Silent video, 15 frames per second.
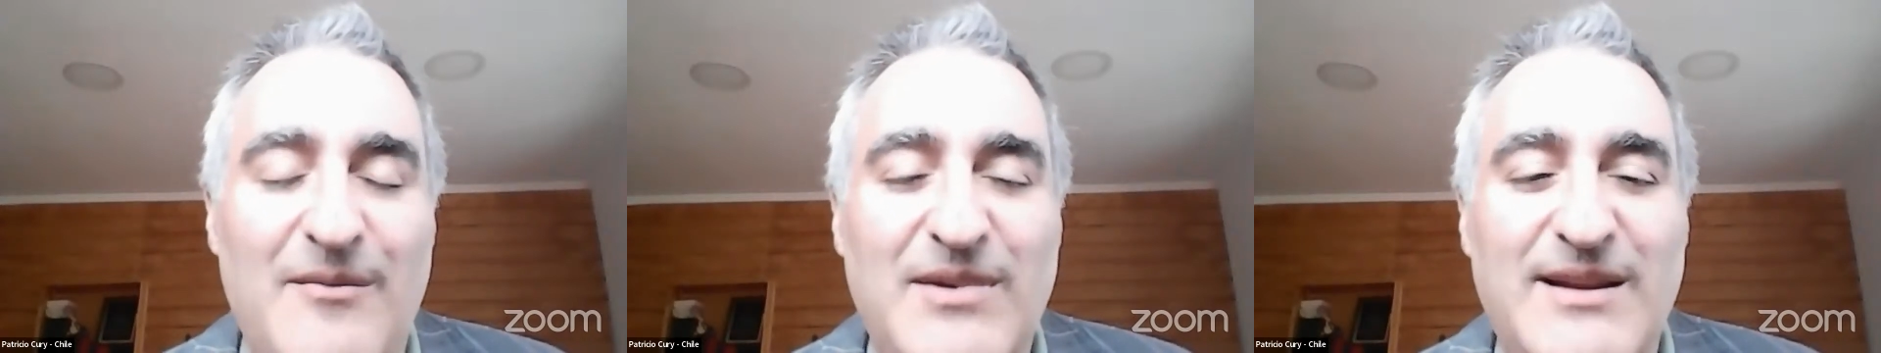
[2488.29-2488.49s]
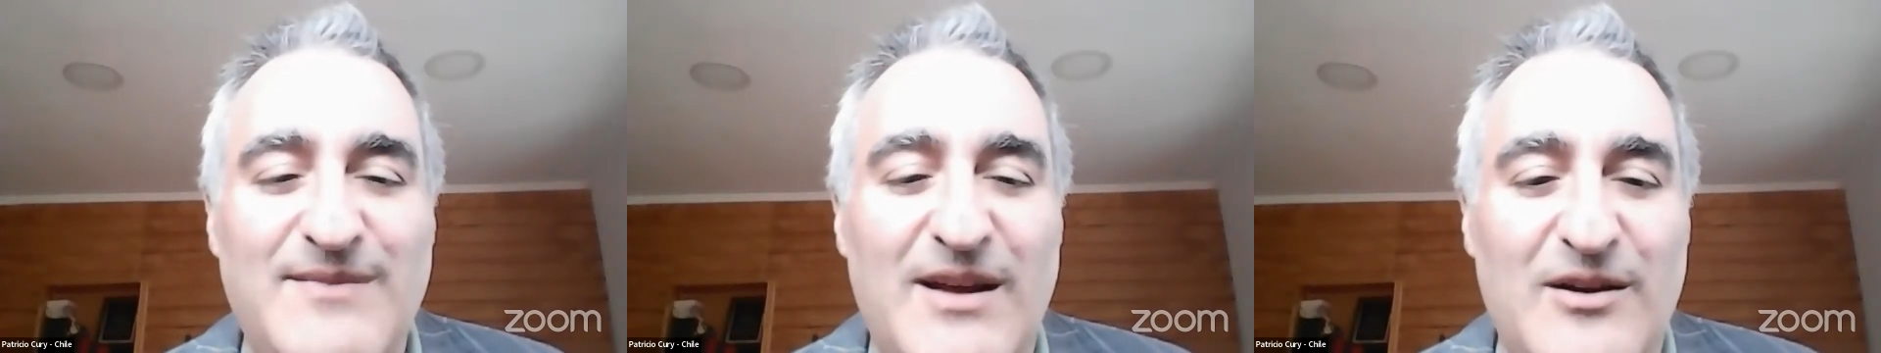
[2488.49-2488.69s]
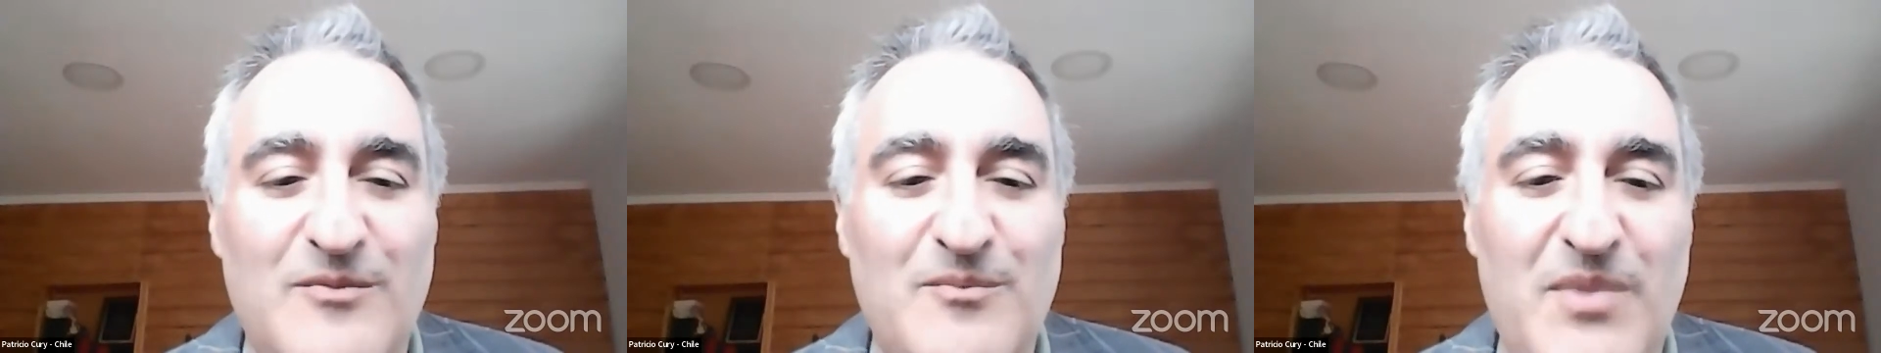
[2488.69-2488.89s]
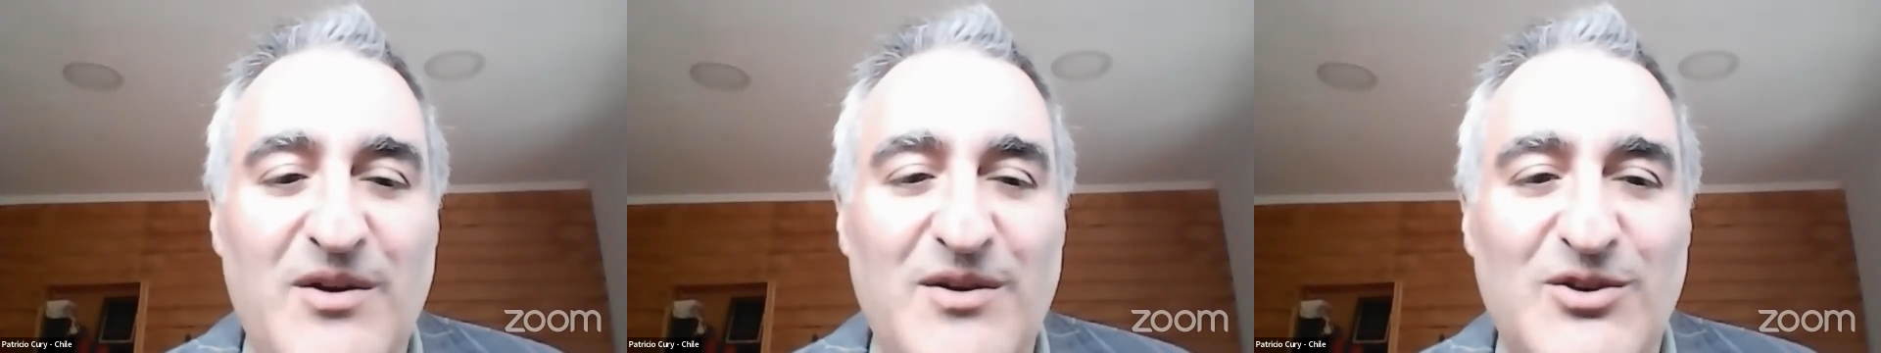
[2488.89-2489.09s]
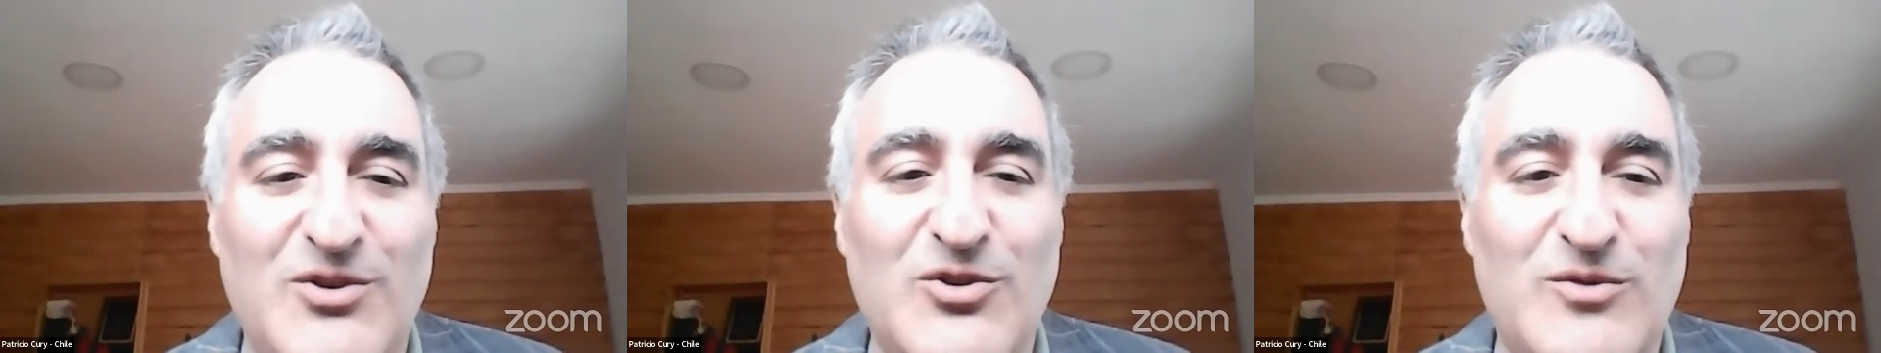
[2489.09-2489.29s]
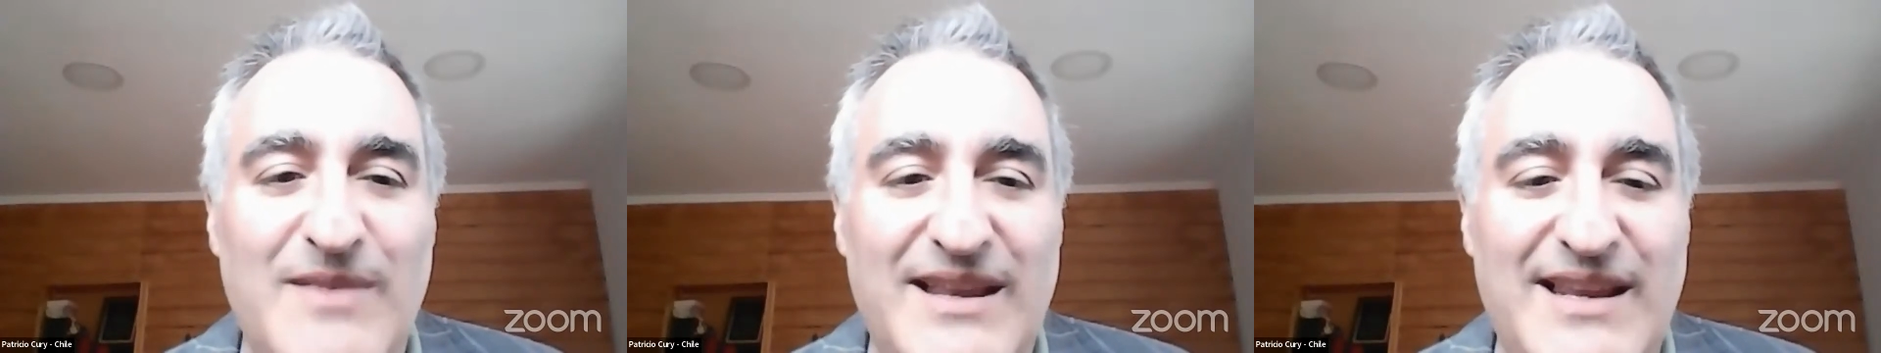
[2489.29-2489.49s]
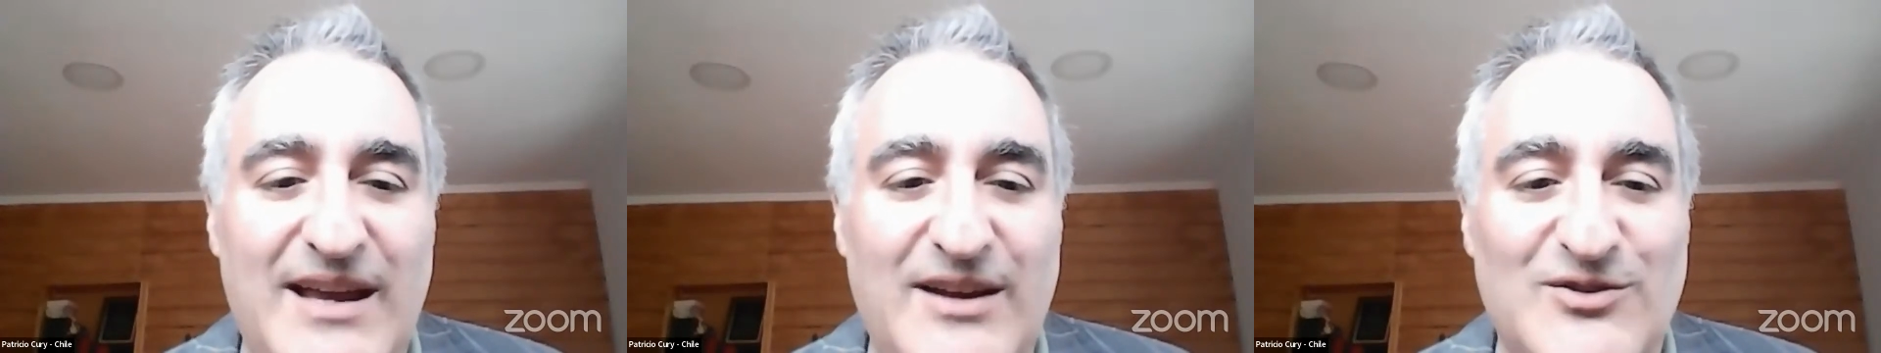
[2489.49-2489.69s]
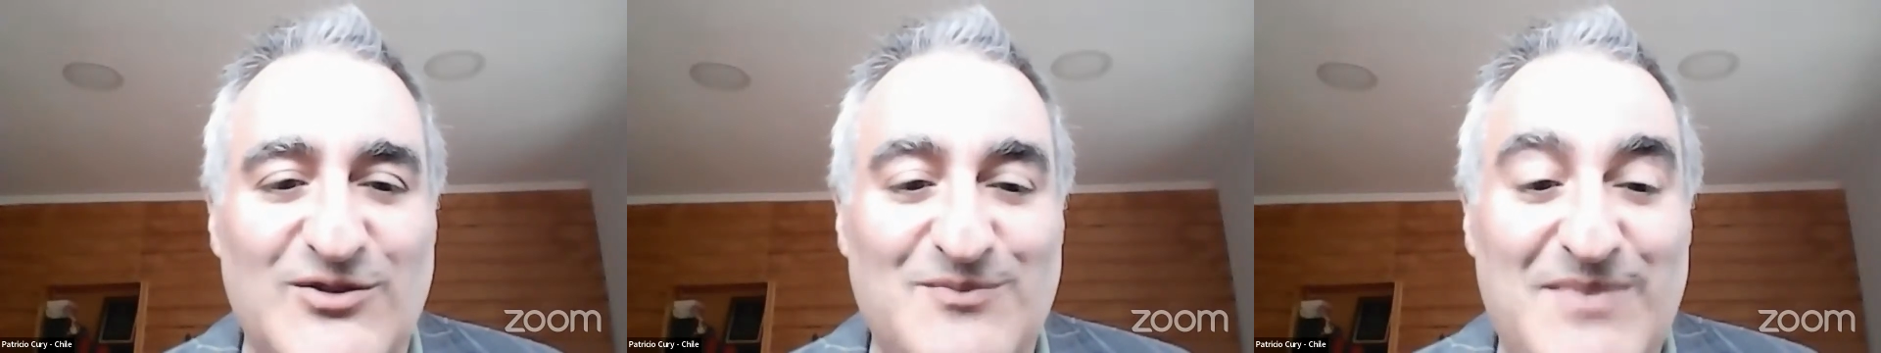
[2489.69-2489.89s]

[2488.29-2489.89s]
believe they're very good mediators,